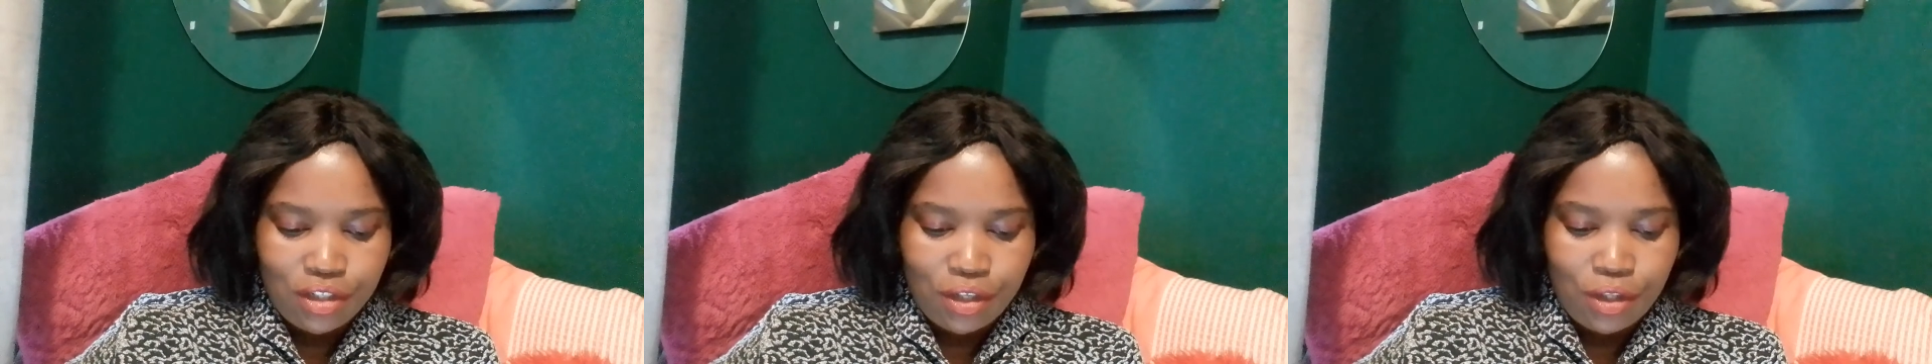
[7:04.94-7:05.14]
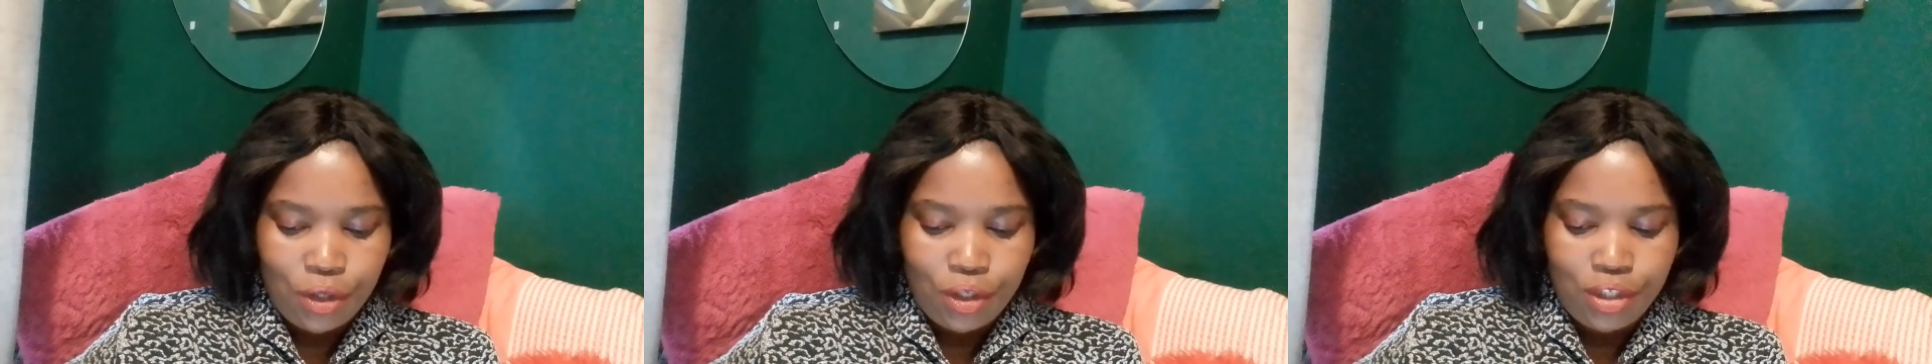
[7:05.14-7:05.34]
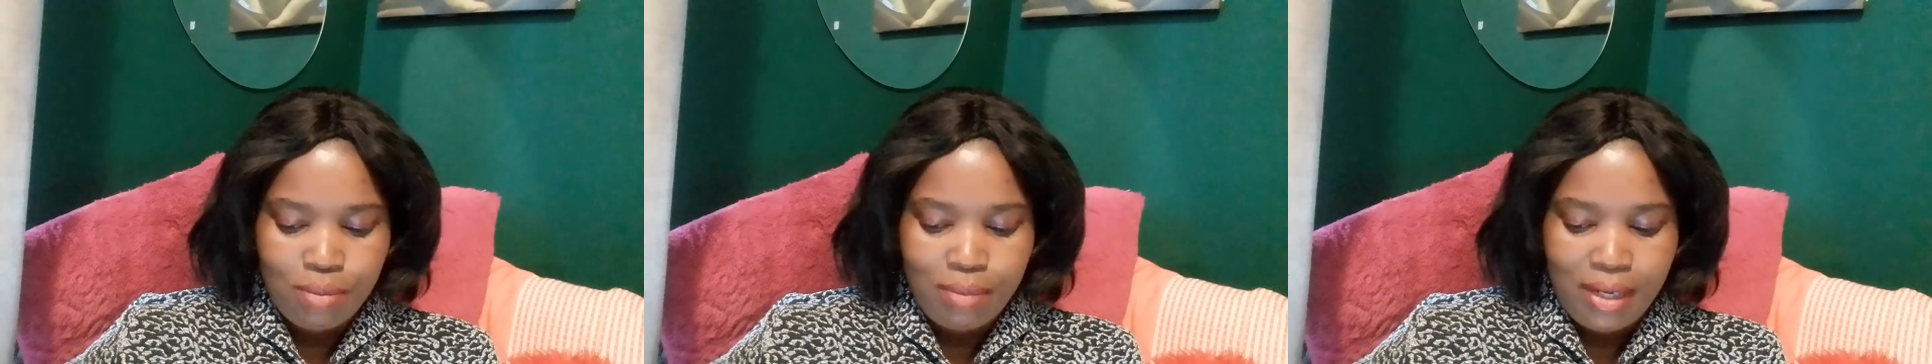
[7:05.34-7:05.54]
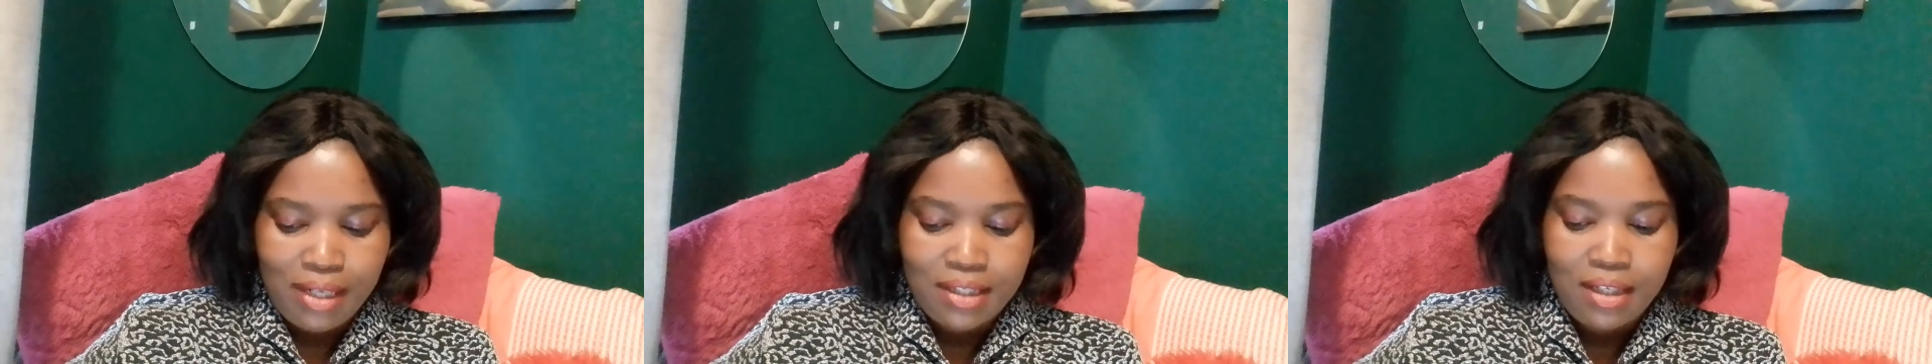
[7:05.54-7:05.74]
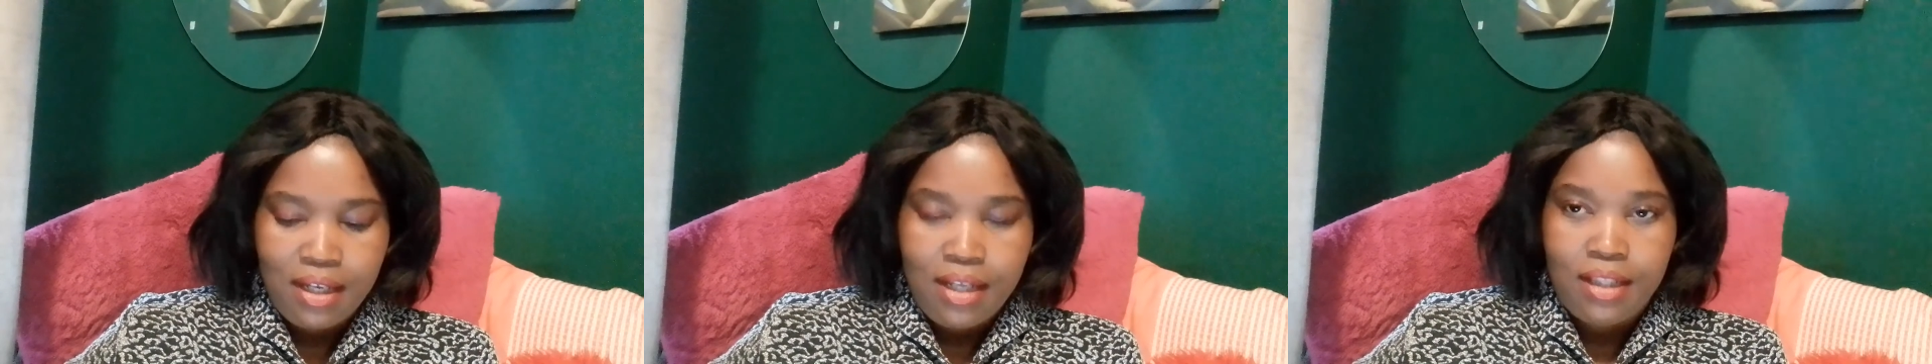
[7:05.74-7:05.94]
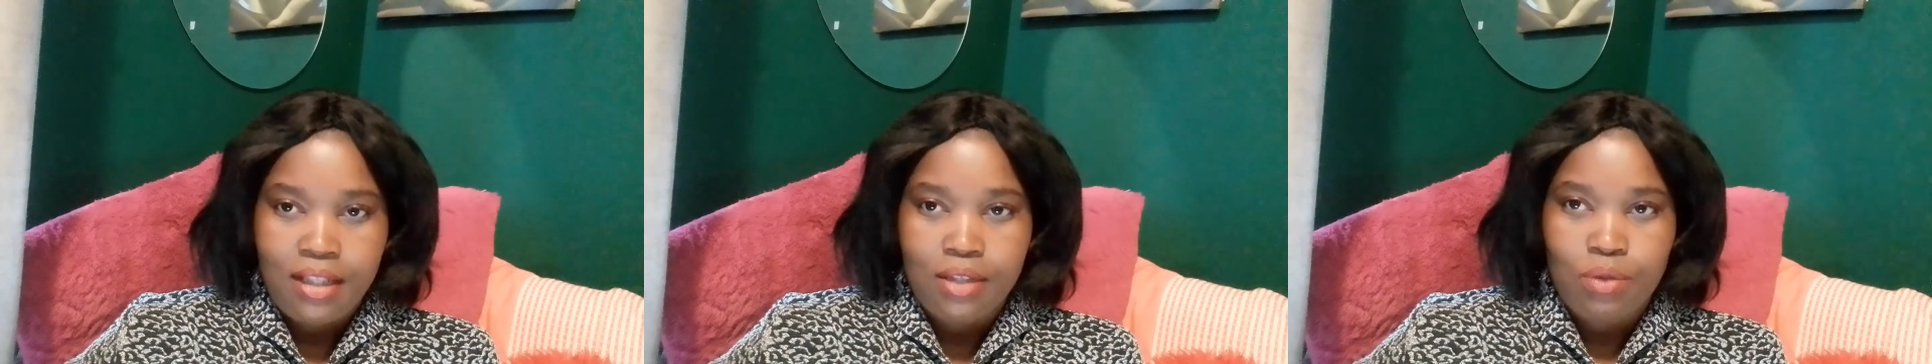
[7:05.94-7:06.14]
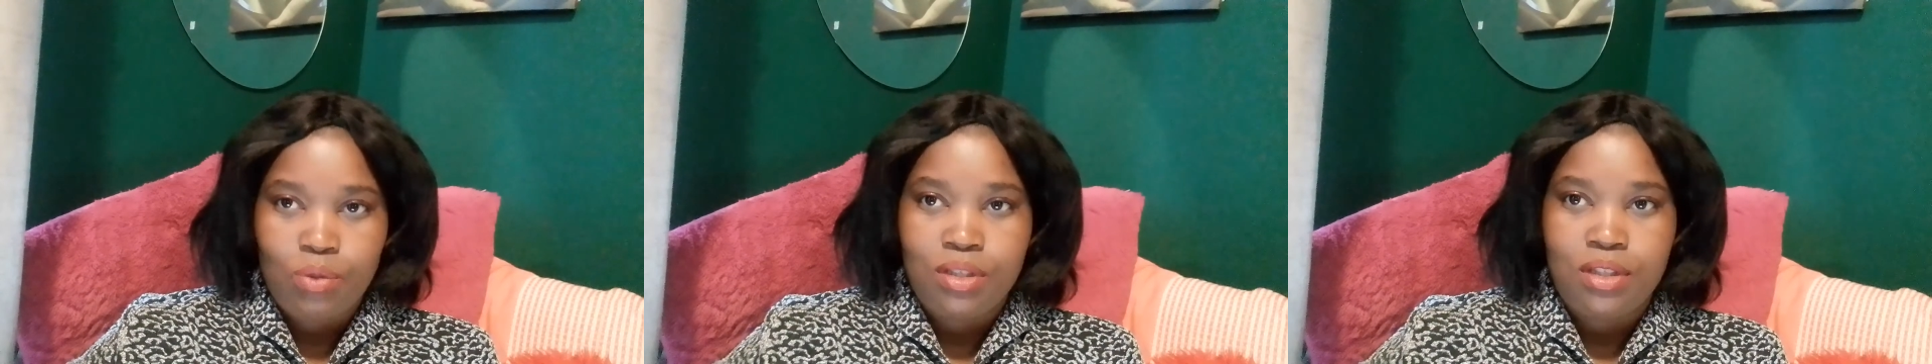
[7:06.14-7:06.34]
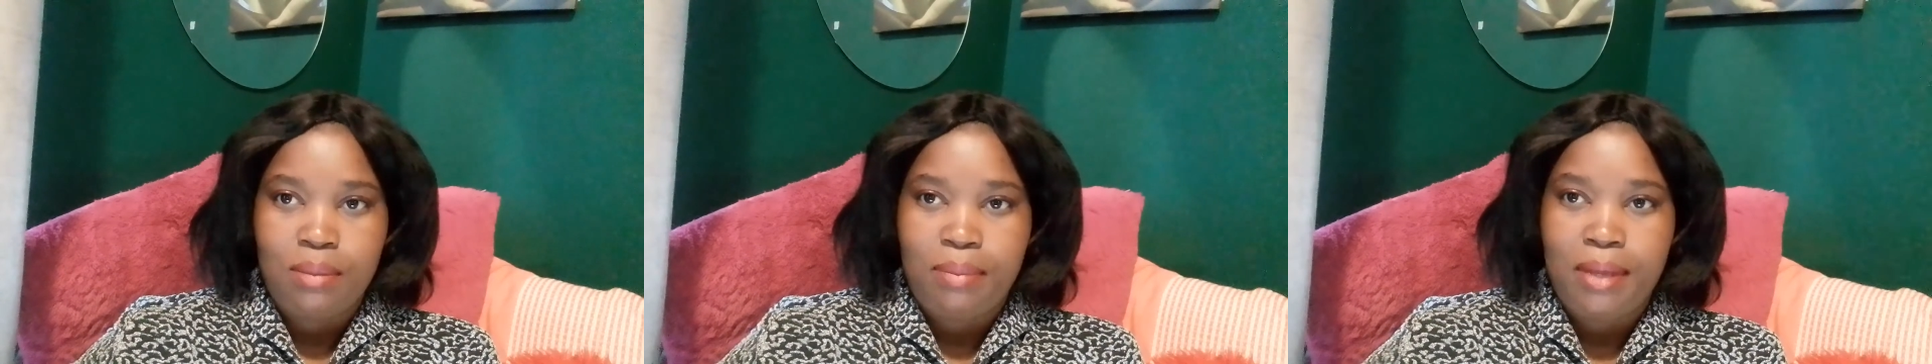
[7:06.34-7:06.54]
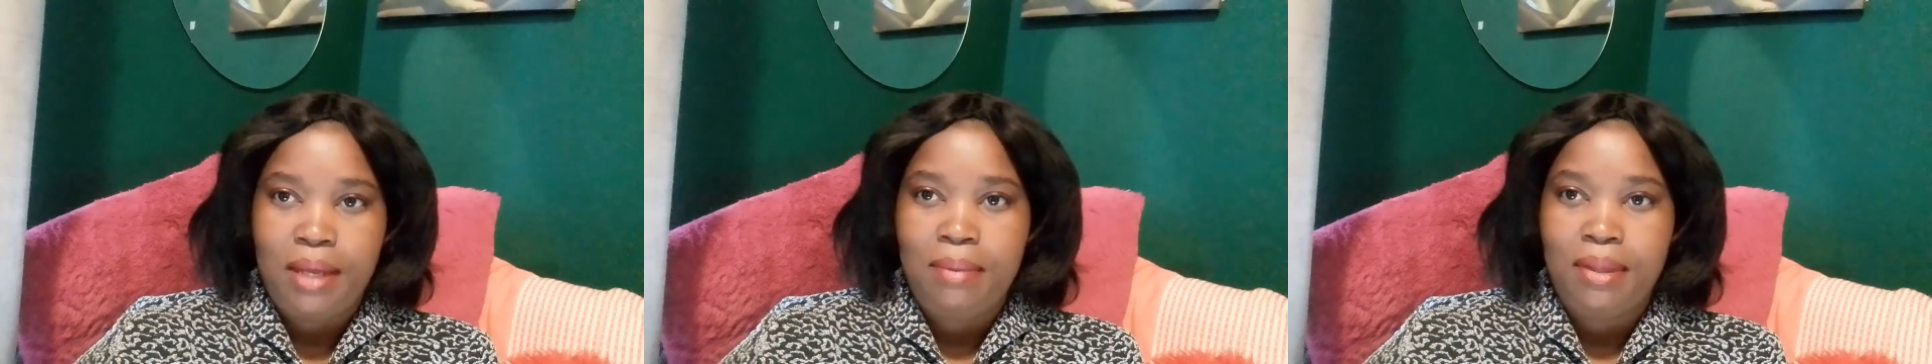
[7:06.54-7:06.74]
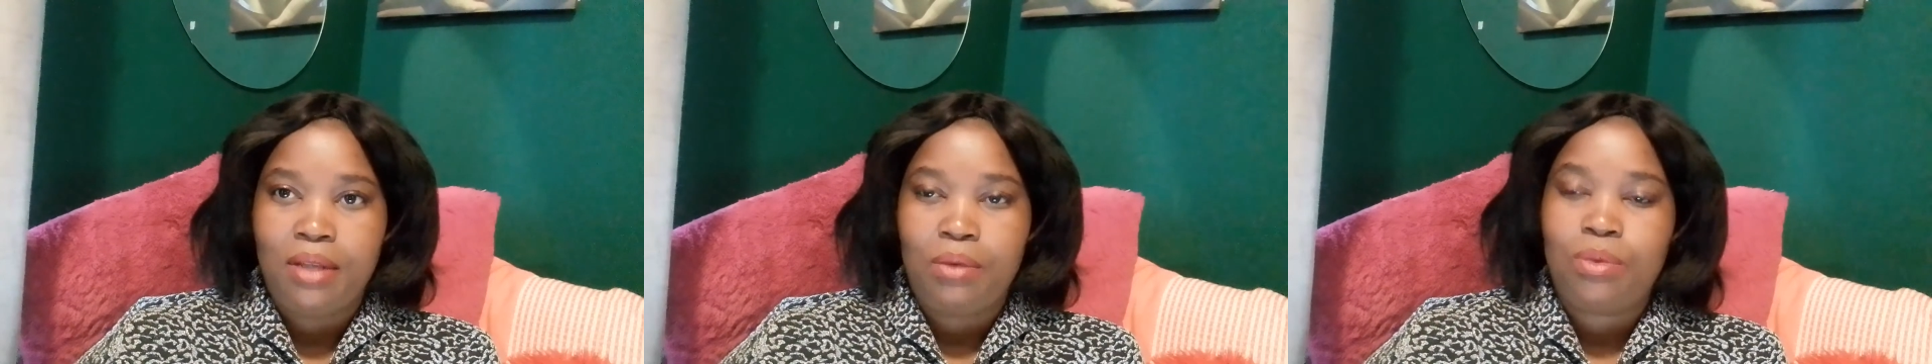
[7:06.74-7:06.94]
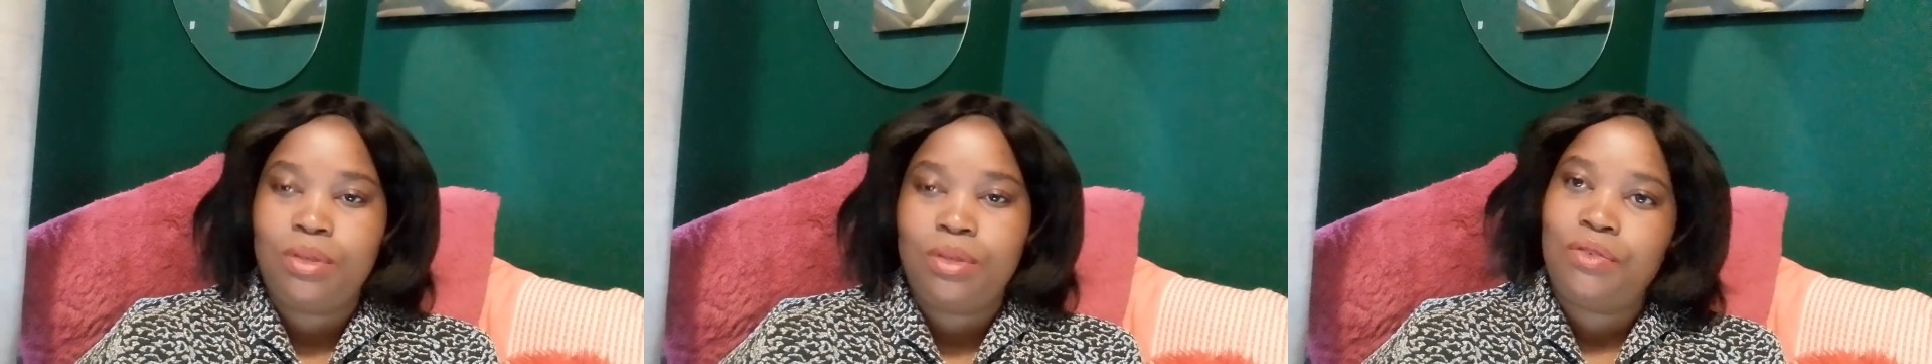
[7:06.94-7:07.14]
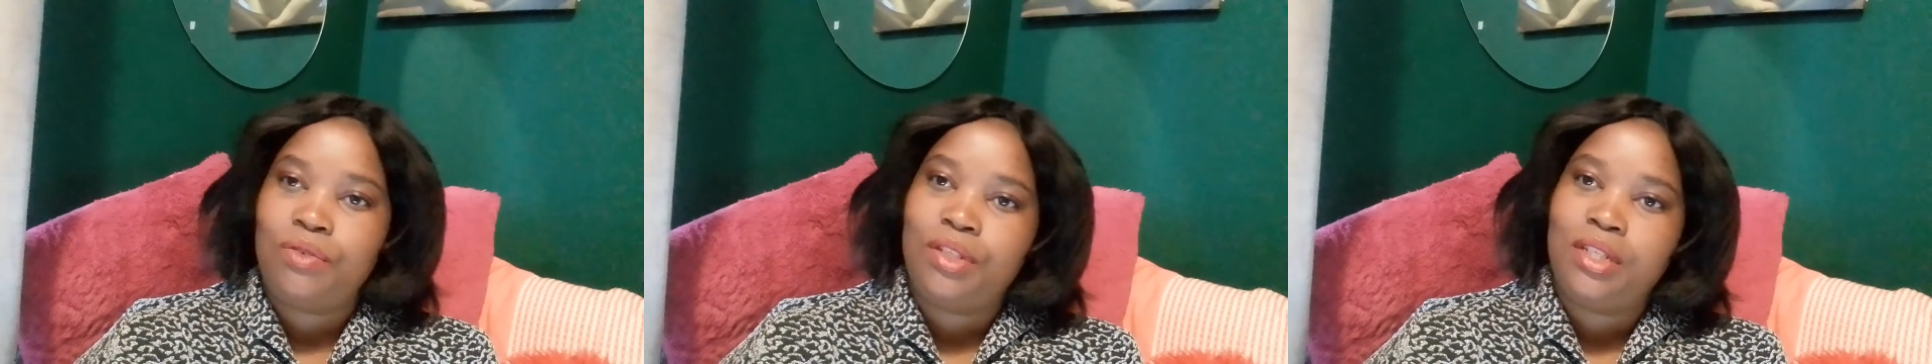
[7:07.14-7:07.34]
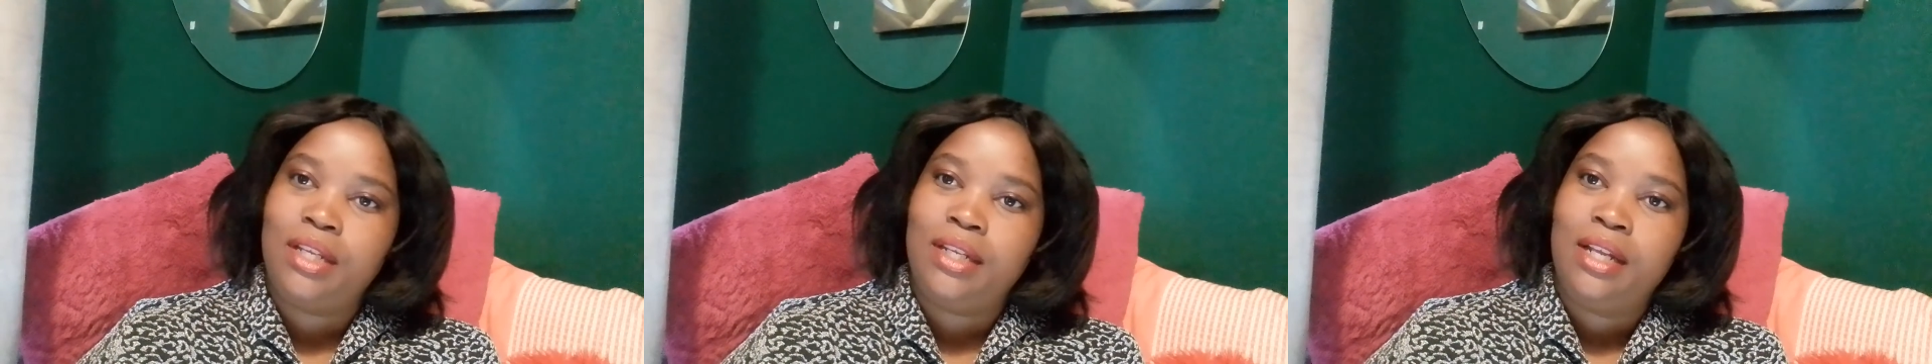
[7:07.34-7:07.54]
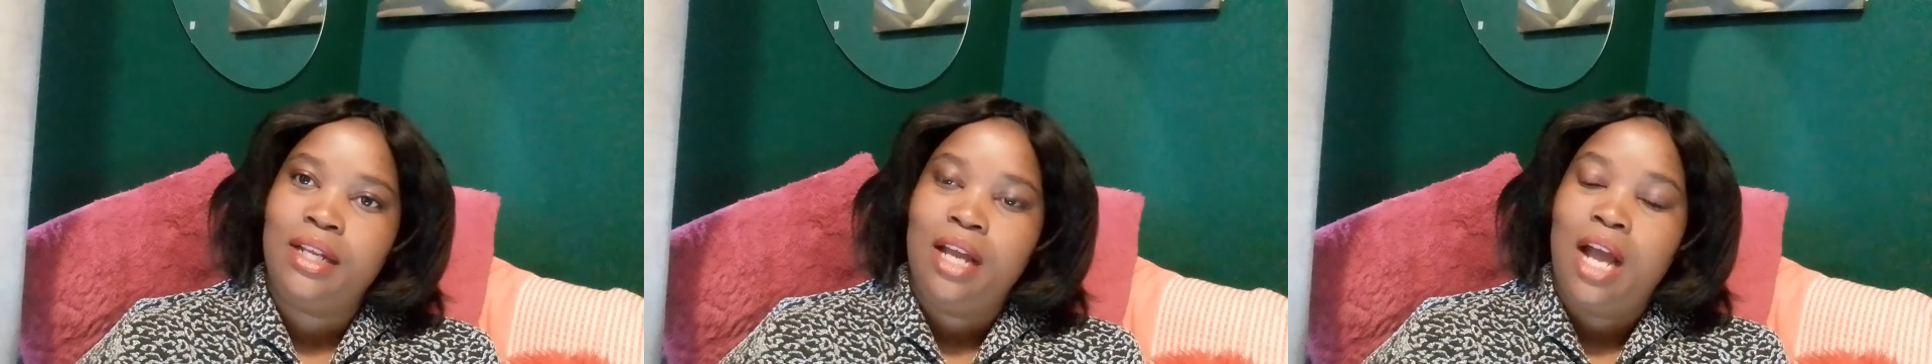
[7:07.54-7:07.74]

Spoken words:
at 30 marks. This was the paper that was written